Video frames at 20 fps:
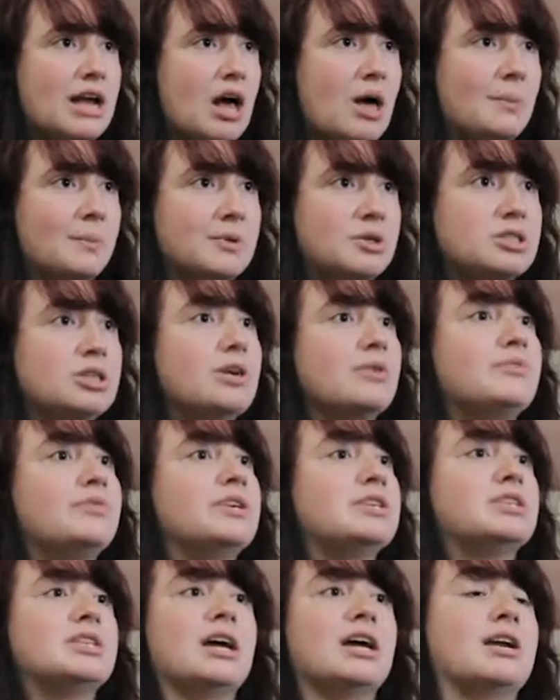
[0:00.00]
to help yourself
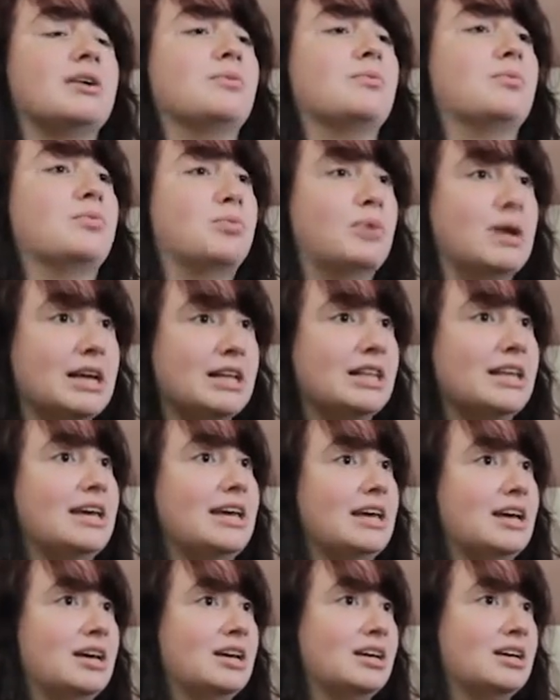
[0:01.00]
is getting
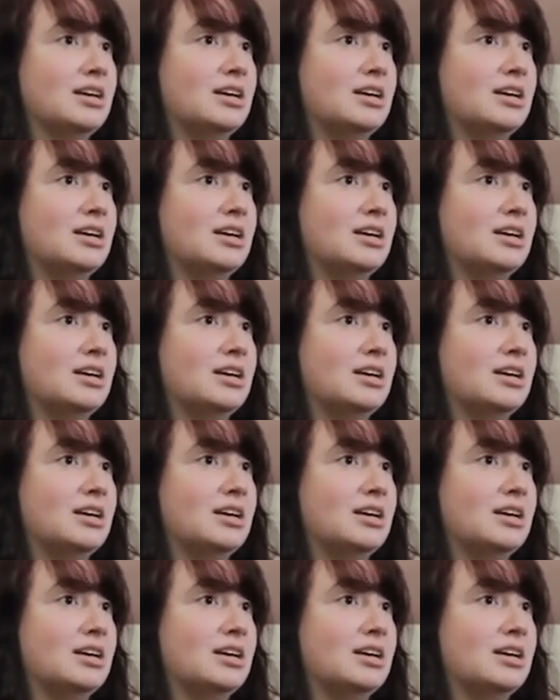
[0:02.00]
really.